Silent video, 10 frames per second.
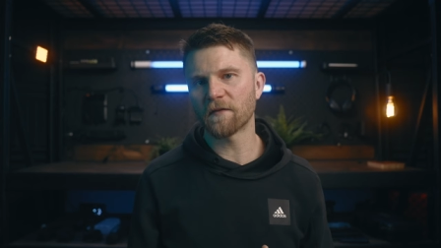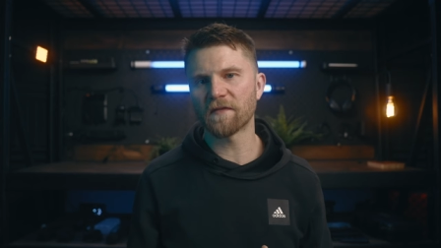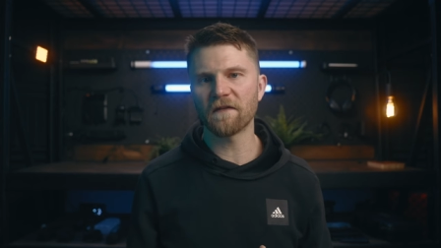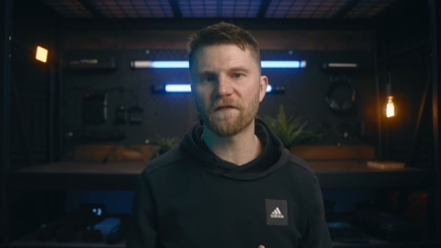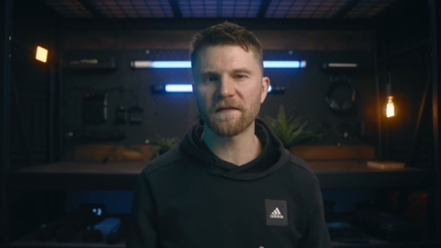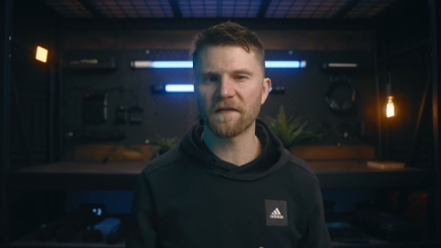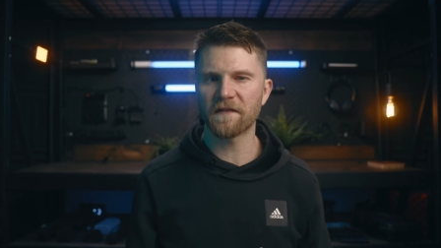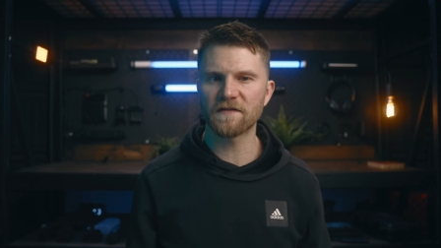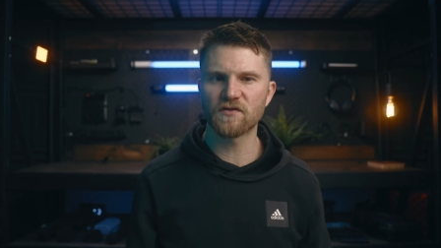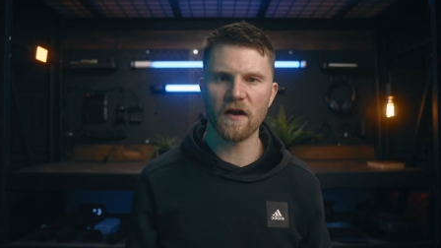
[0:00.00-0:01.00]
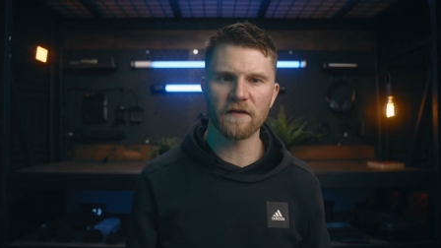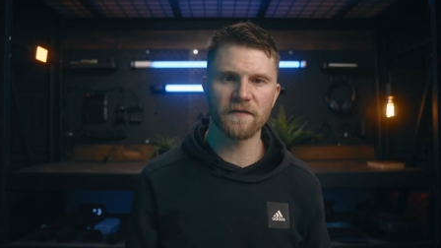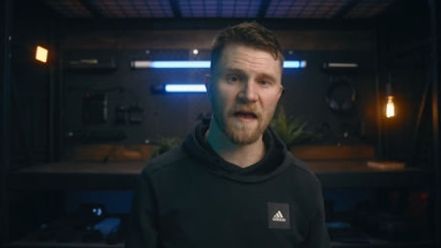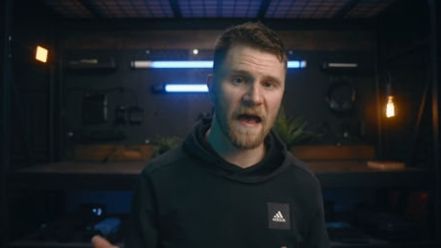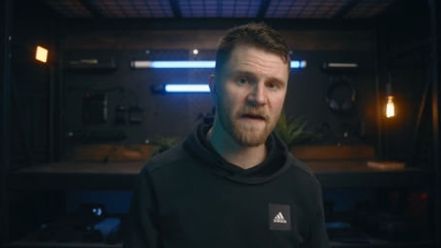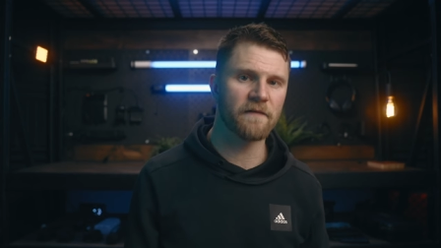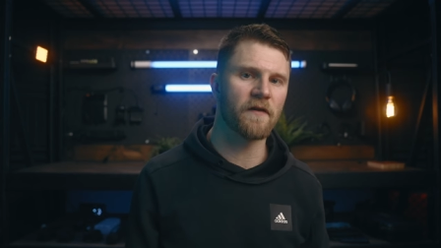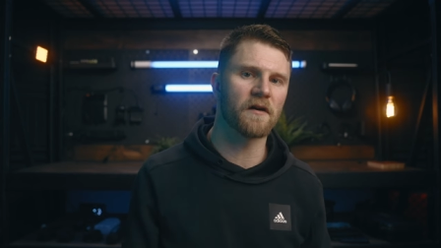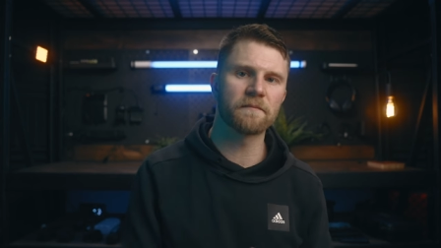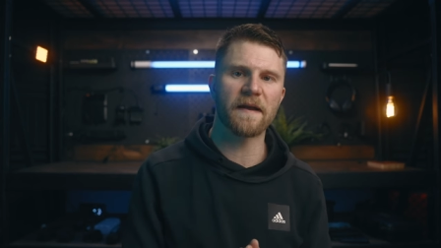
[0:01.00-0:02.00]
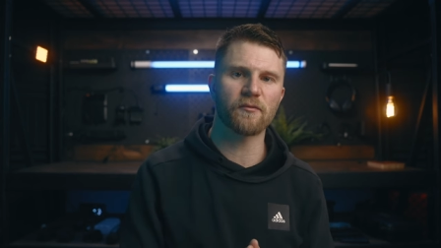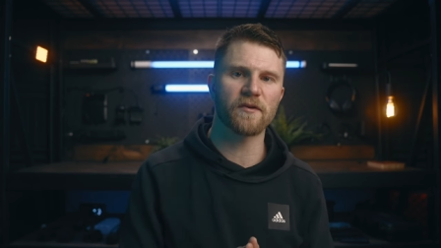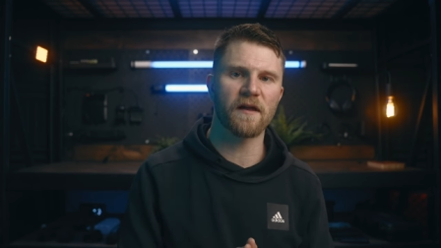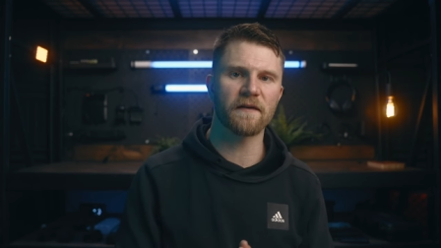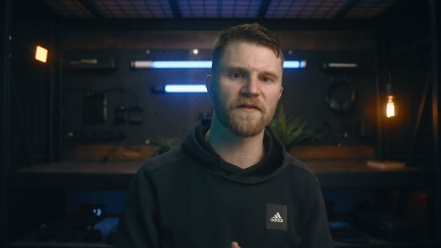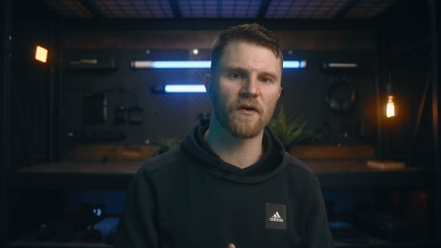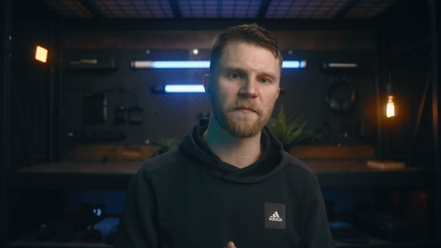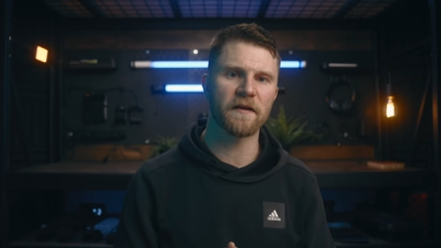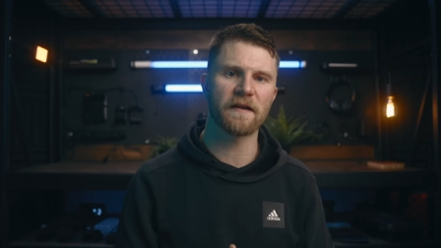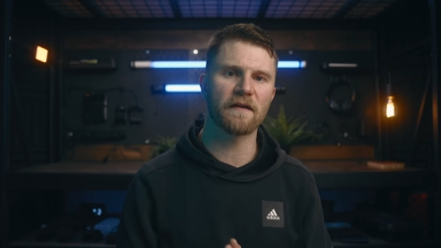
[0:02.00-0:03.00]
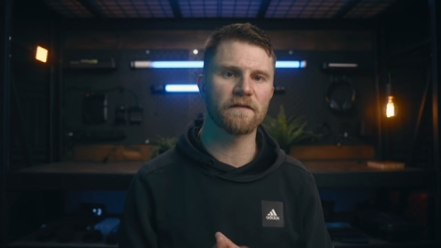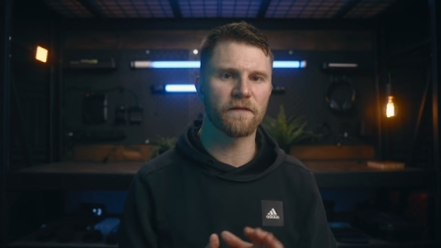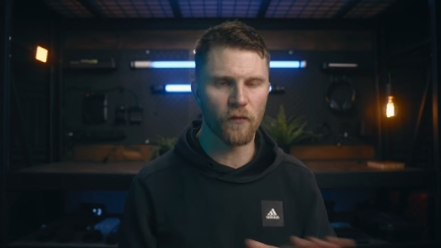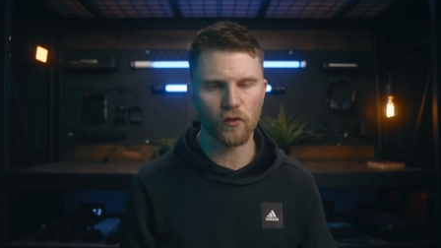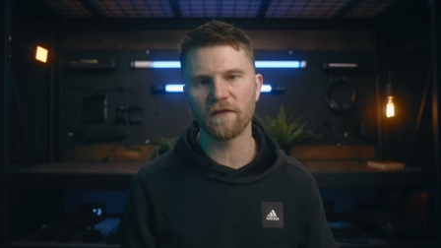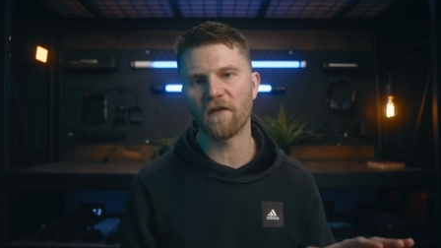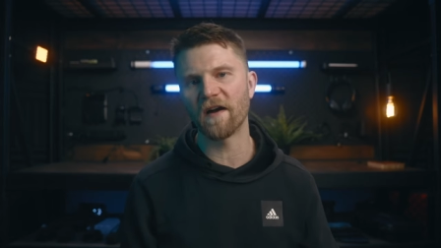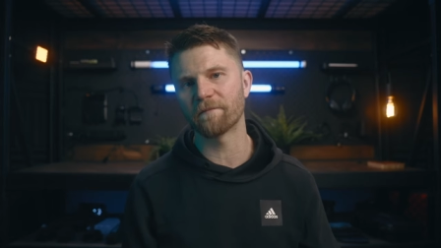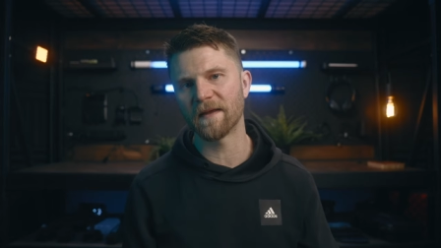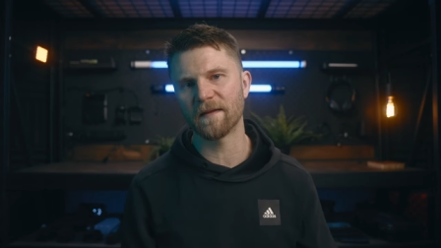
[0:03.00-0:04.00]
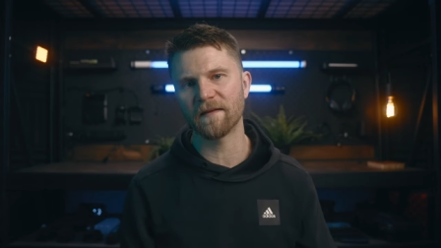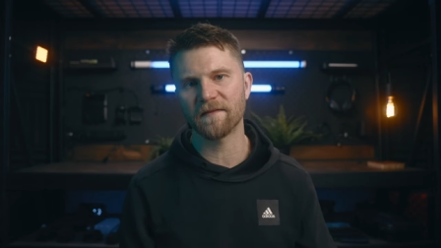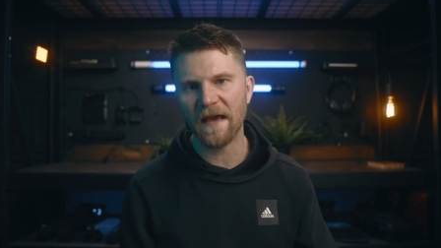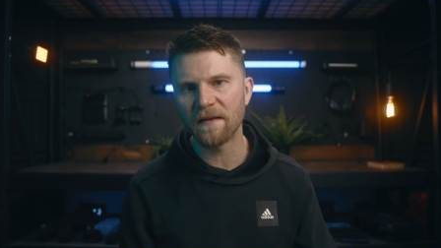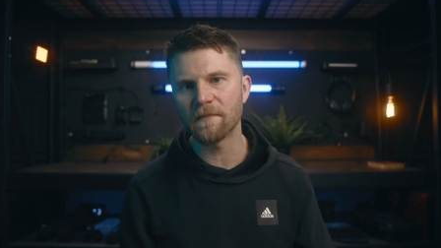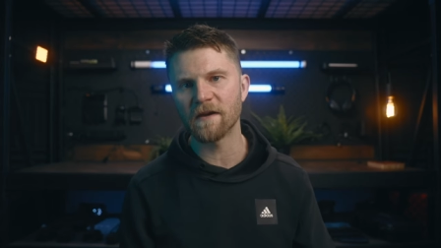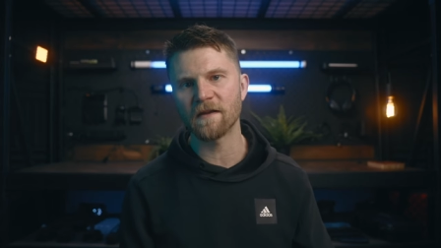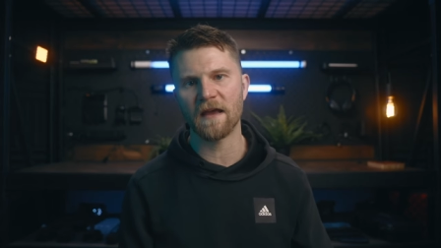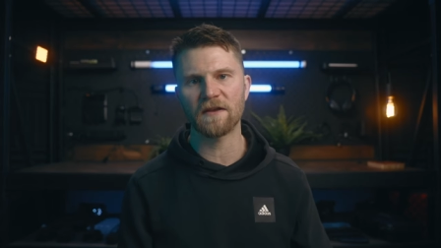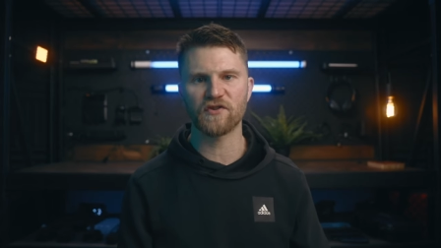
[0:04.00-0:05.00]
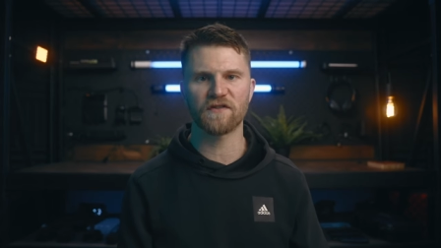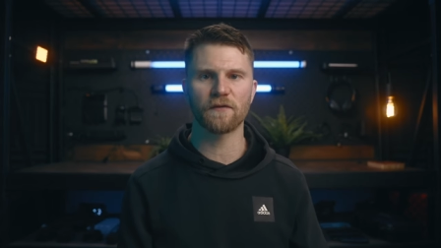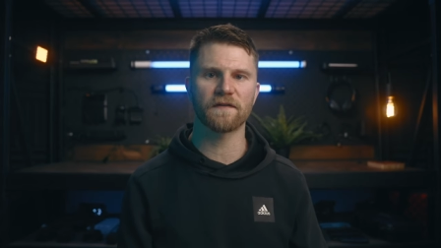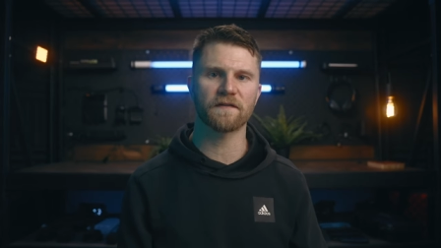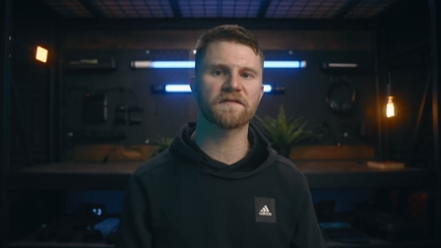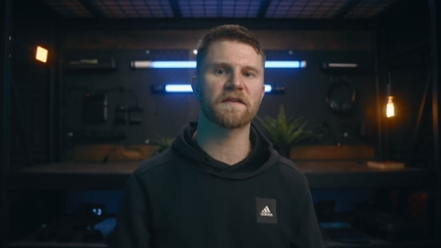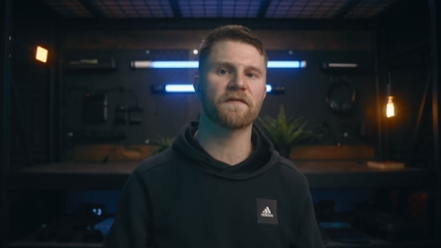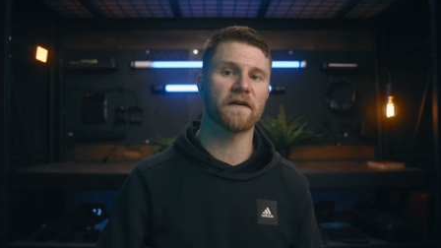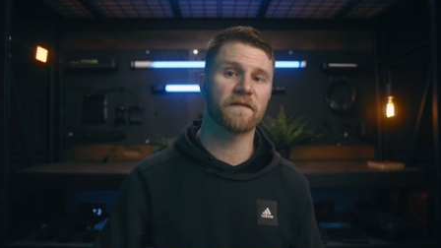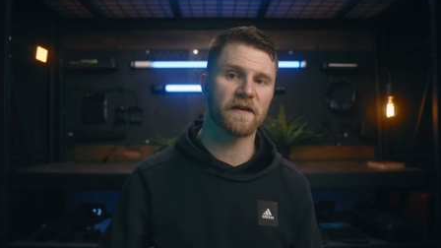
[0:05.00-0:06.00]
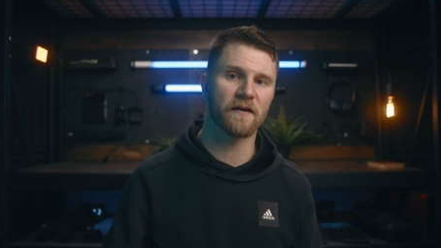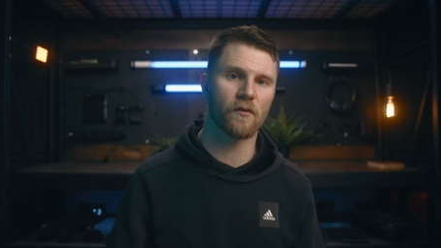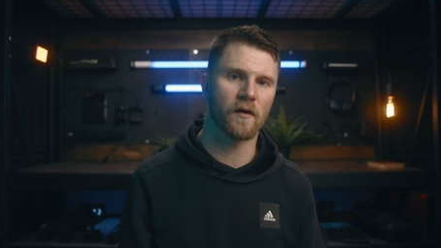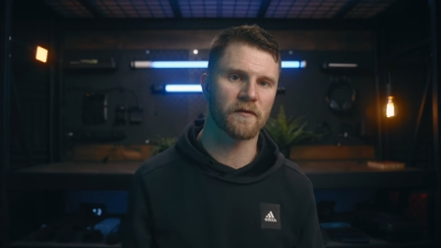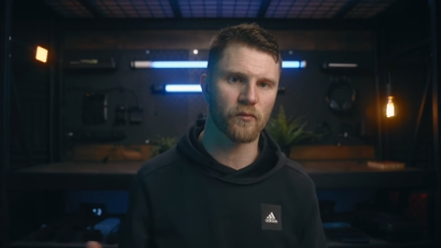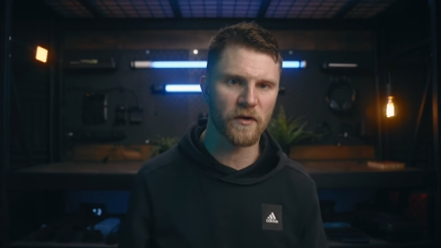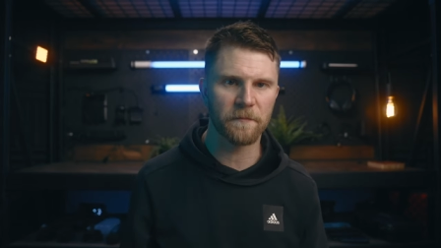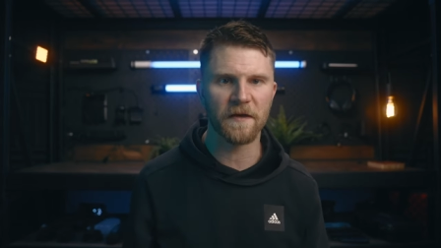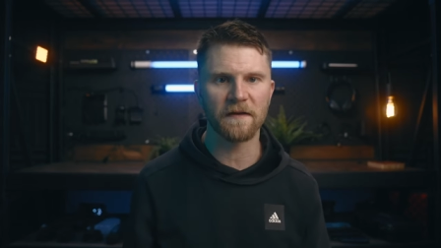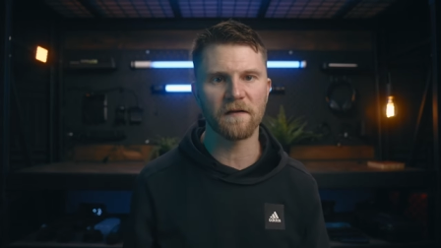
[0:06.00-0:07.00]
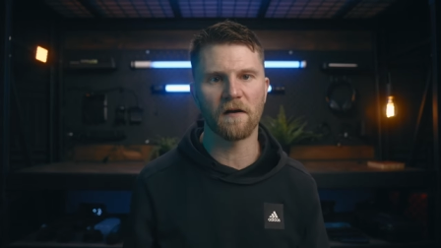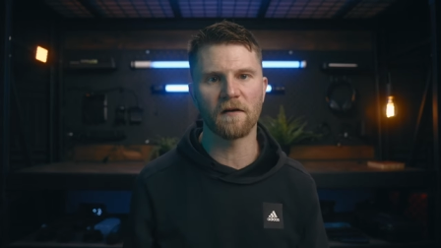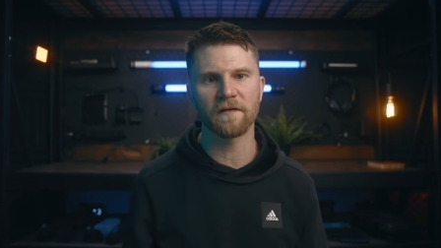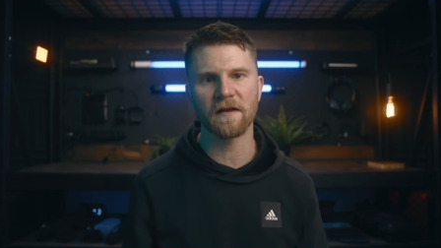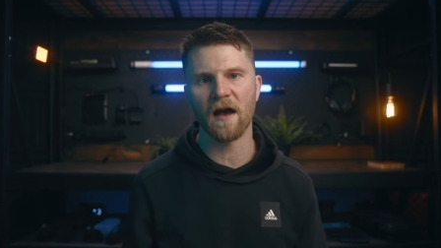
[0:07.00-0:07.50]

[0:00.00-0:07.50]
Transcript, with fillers: out the effect that these drives have on battery life, so I played a 45 minute 10-bit H265 video on repeat on the